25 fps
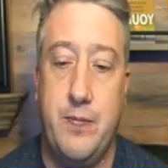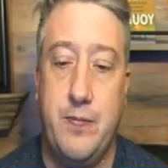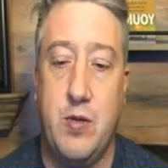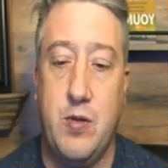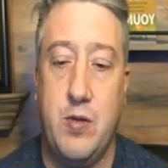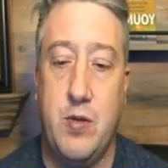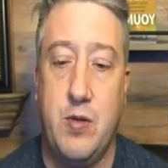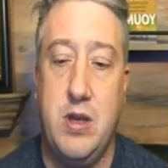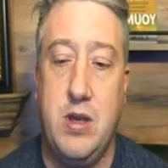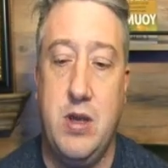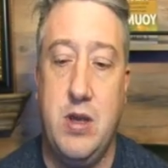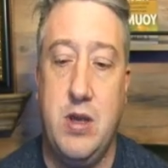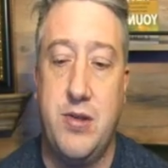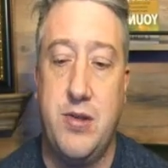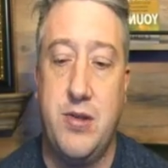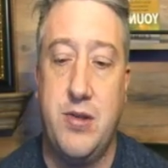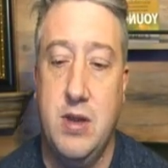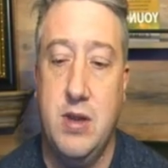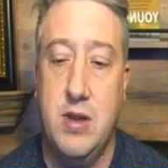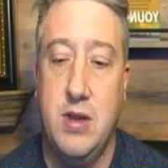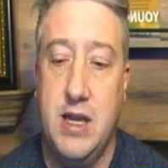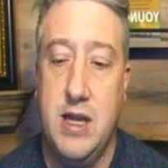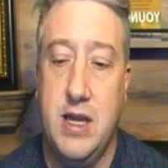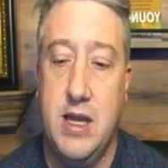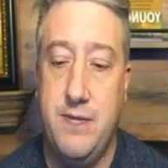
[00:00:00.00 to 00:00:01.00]
we go through
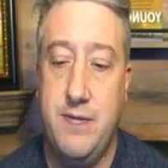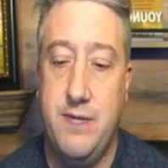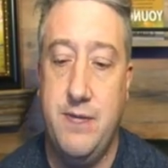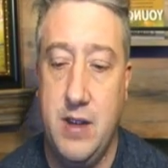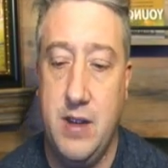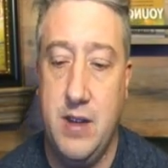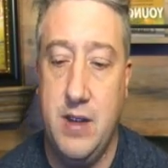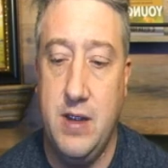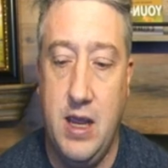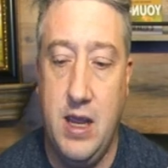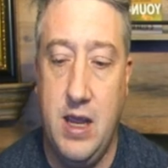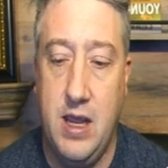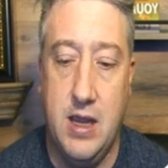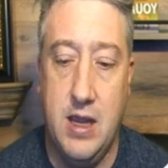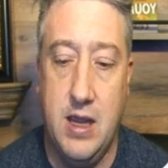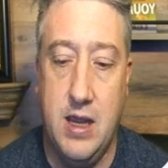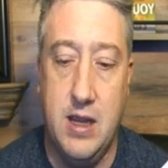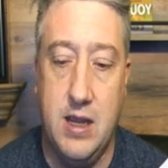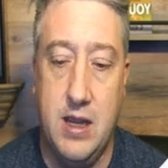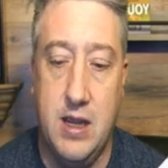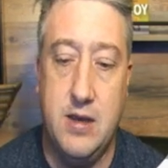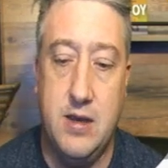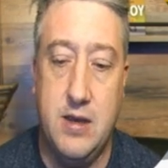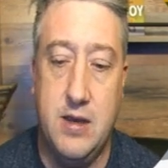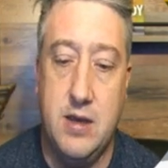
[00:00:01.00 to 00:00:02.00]
life
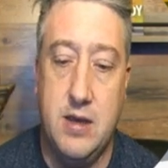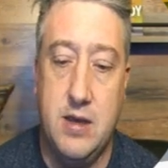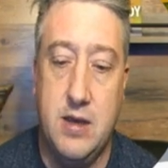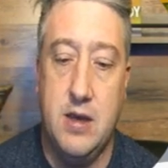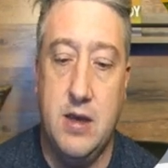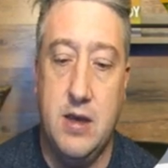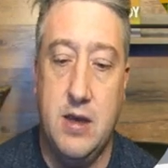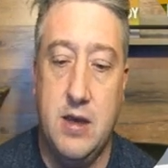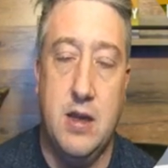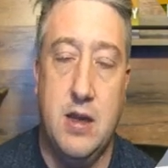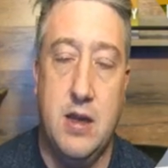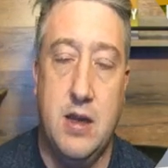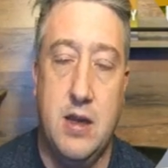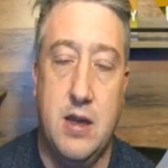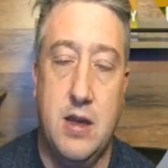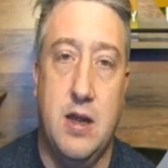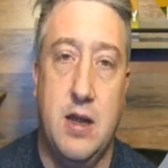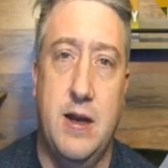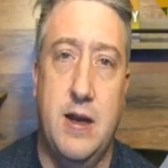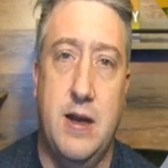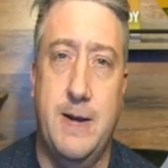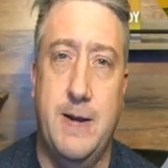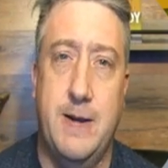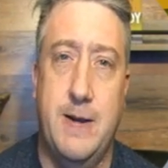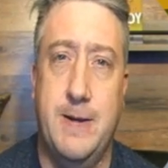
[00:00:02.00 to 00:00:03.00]
and
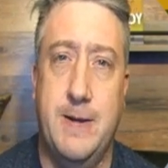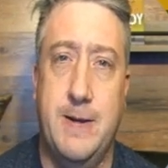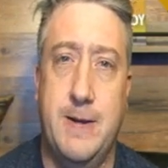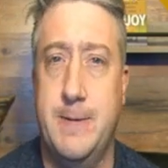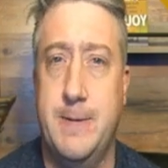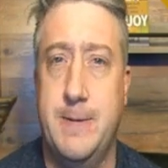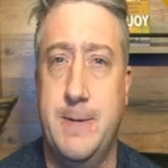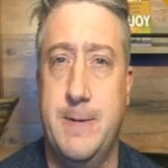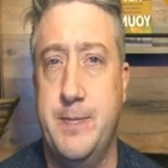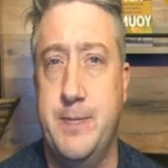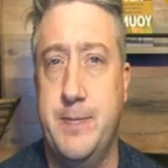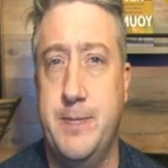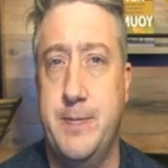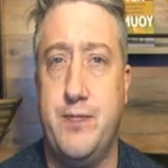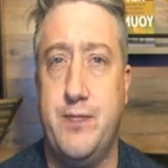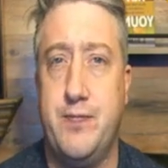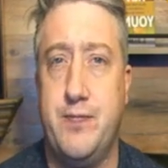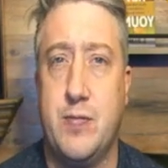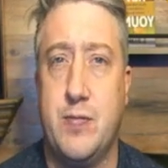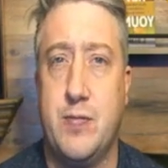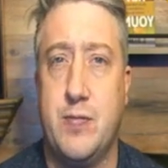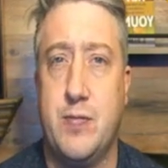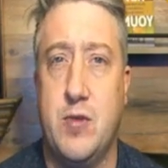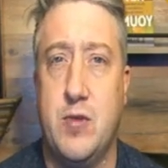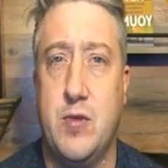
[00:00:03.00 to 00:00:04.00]
um,
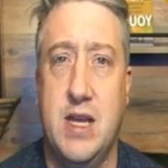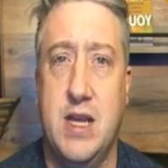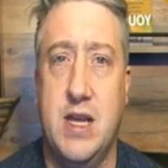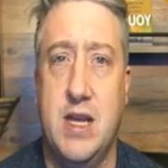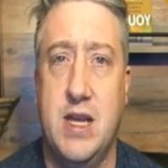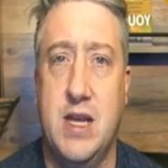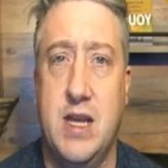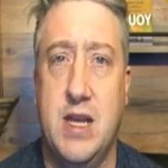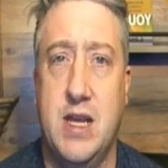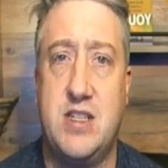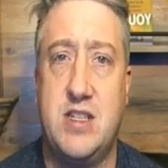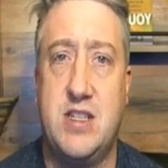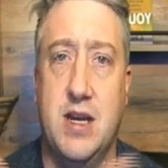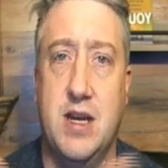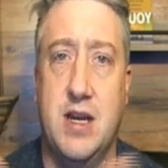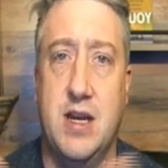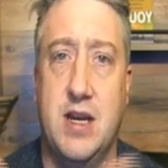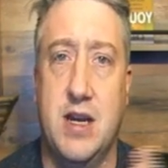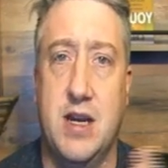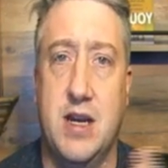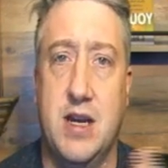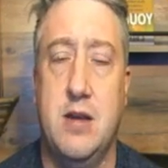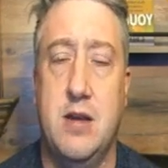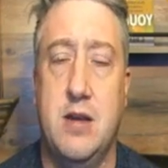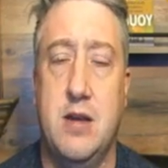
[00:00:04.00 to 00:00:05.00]
we get
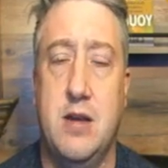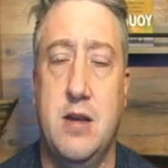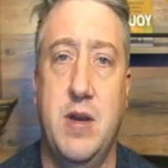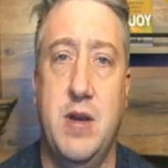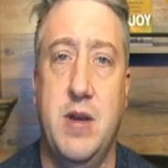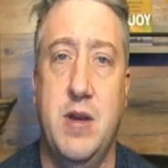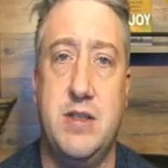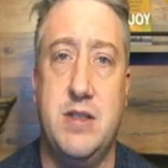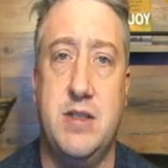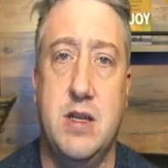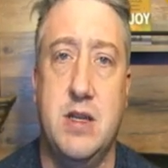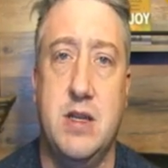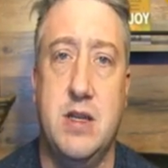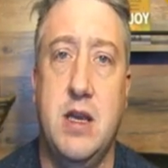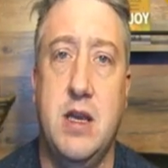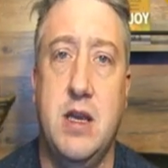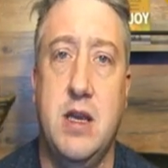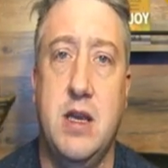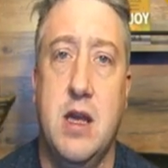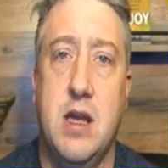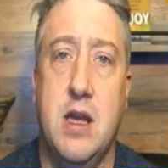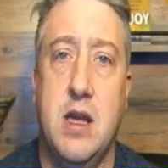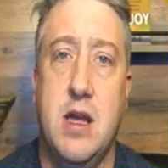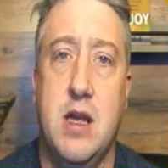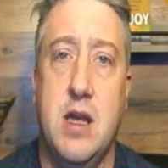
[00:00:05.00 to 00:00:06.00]
stuck. Basically,
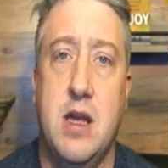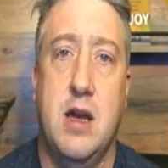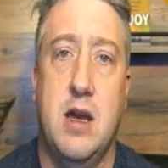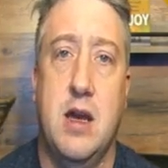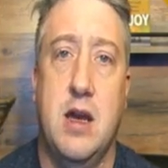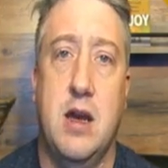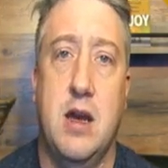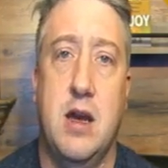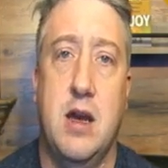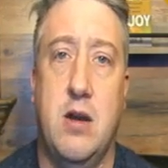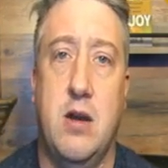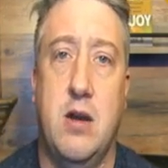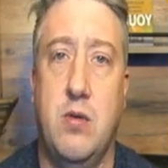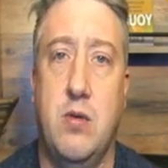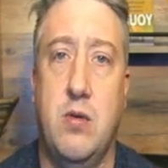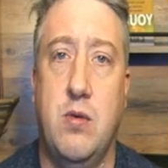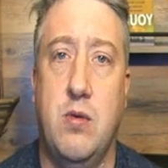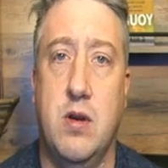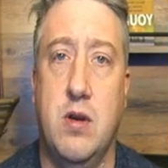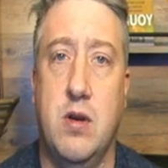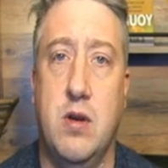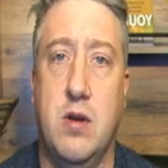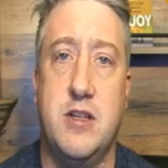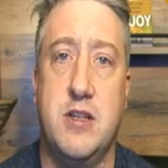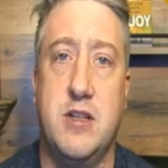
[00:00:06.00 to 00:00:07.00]
uh,
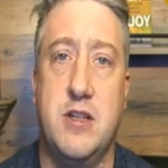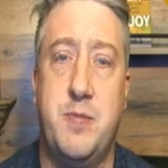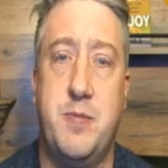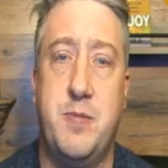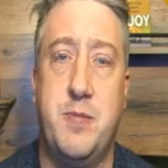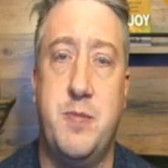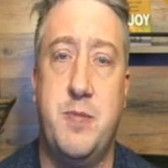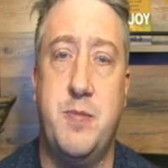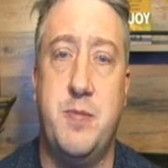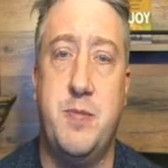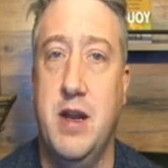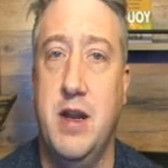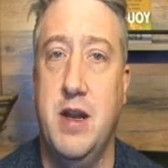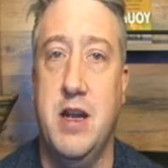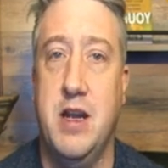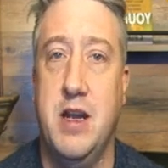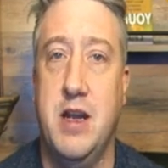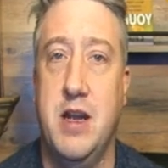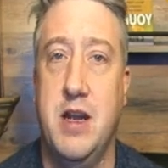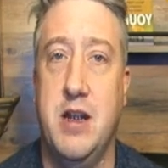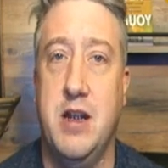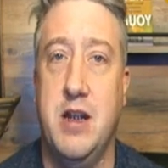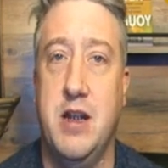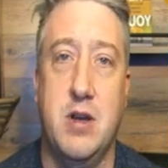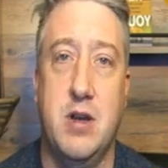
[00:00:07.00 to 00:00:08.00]
we're in this
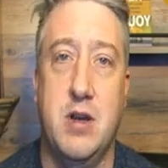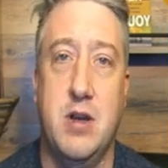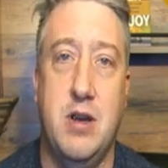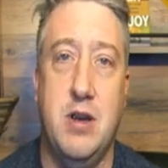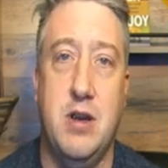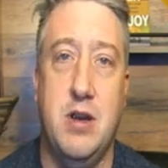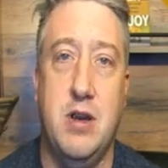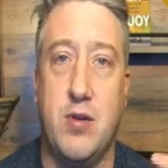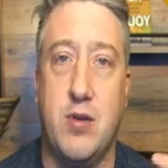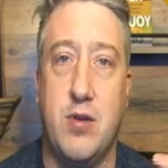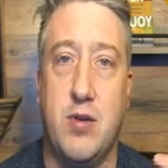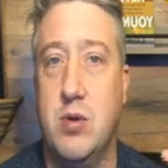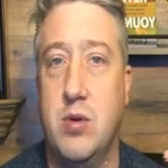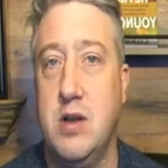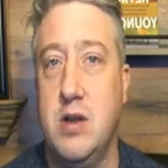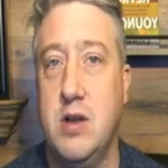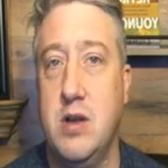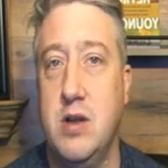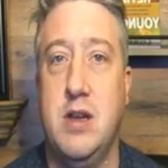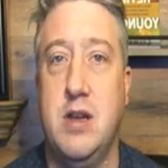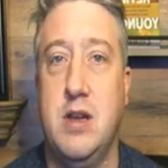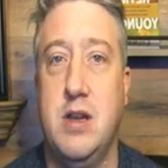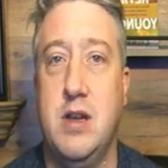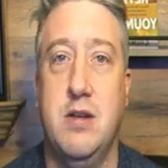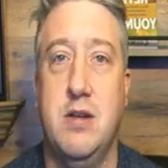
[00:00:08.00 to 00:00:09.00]
paradigm where you have to
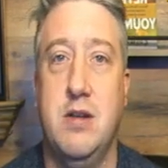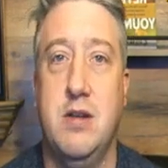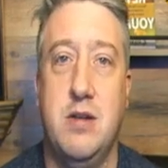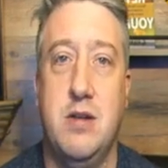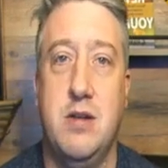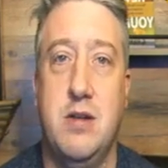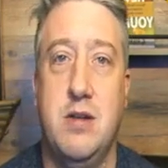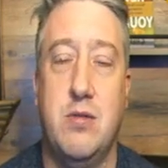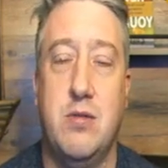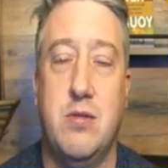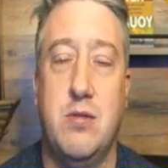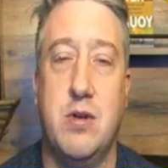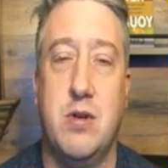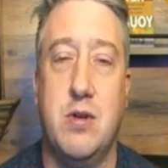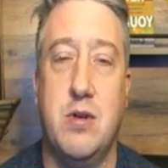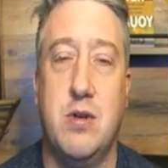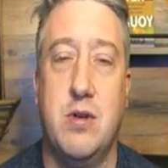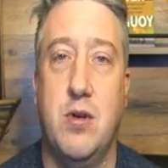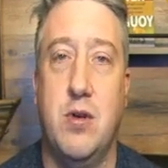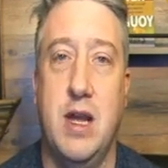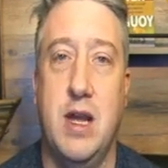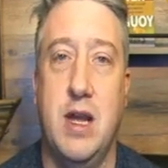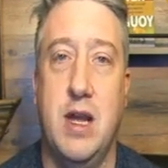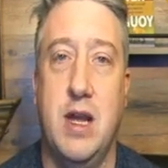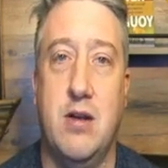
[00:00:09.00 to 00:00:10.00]
work and work
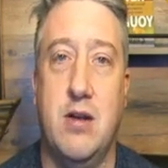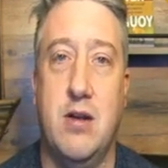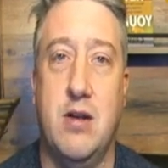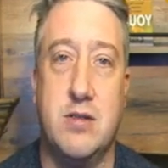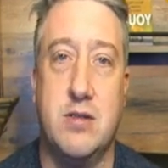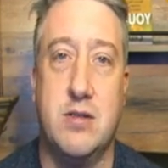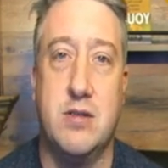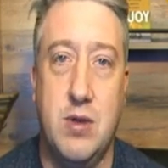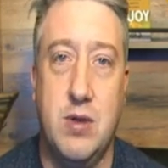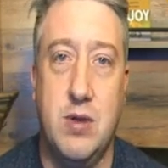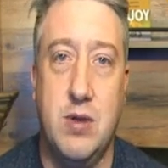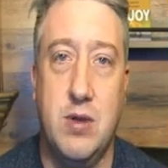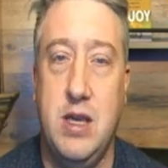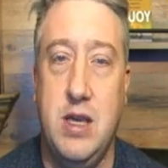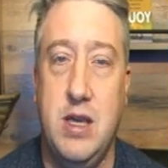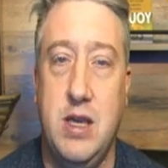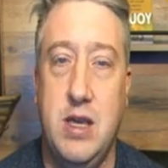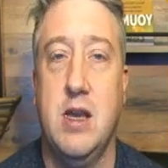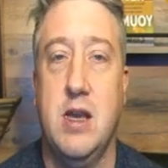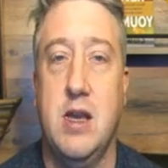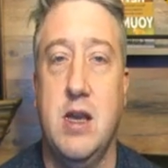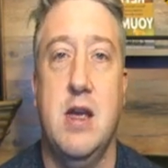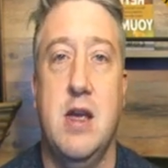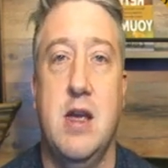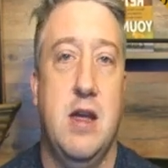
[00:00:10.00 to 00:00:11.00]
40 hours a week
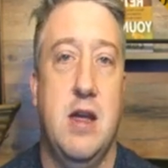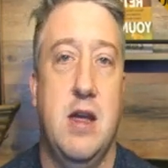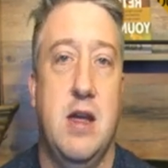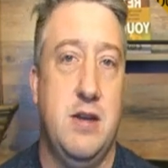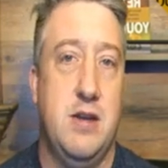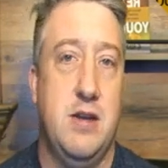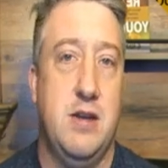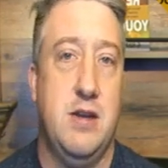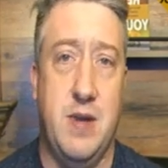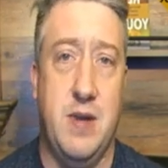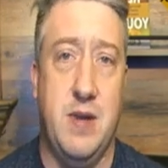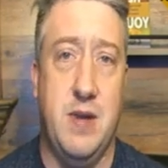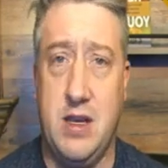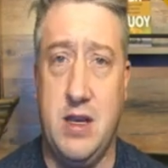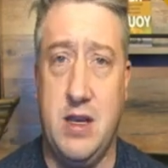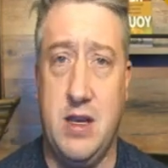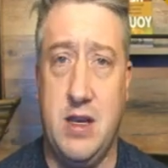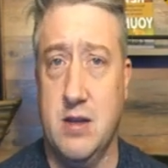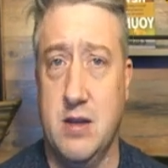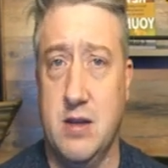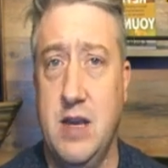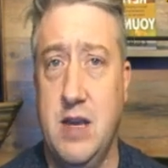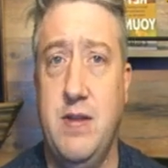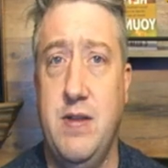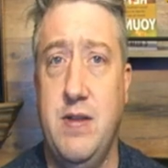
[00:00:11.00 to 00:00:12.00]
to make a
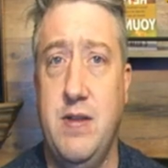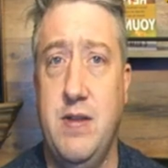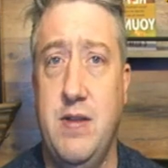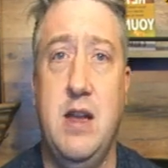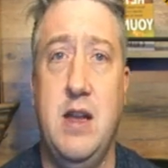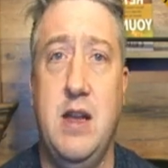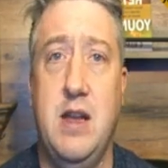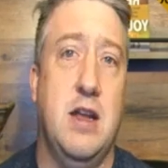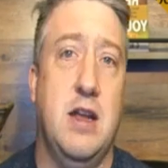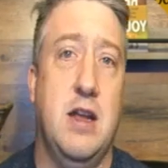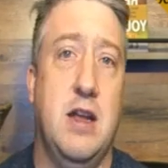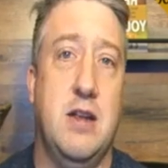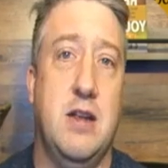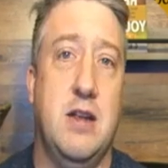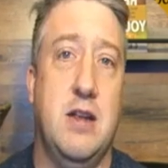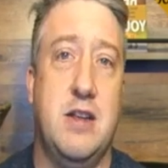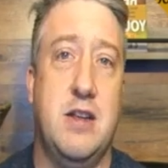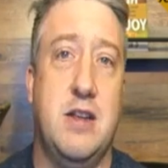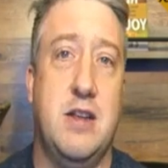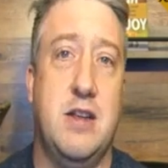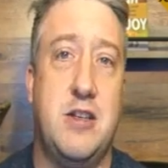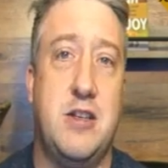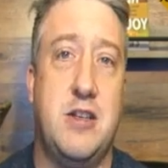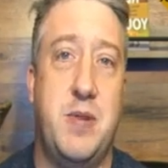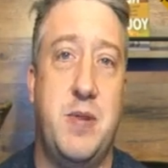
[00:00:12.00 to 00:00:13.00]
living, and that's
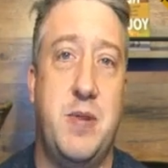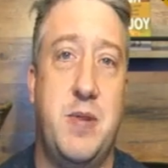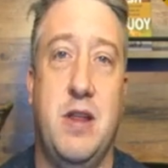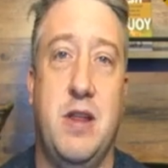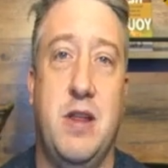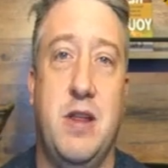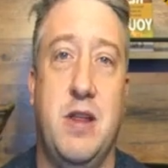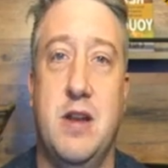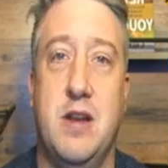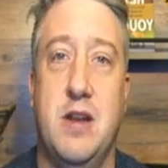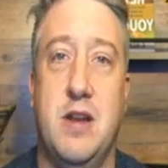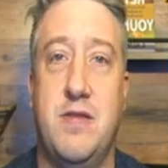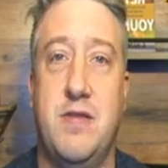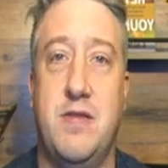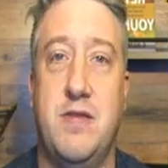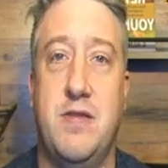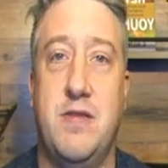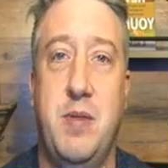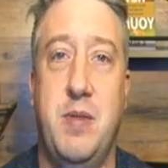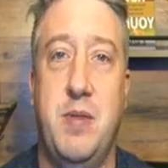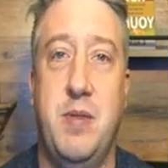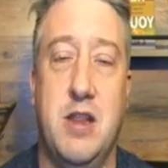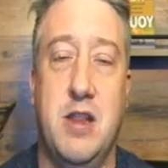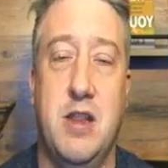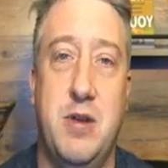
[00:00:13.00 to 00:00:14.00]
just barely enough to
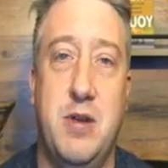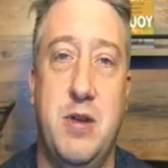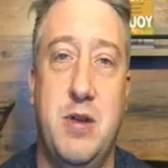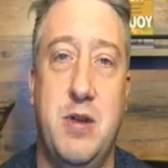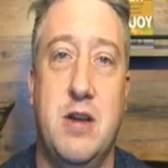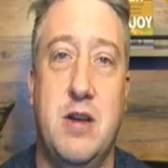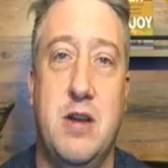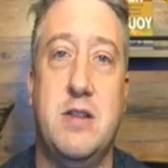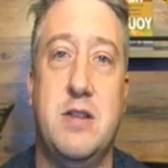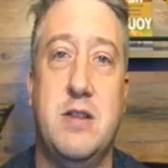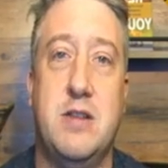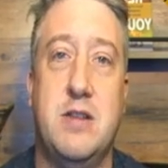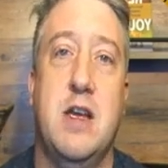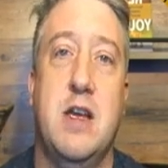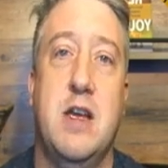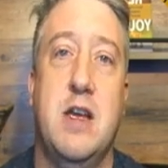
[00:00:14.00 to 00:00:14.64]
pay the bills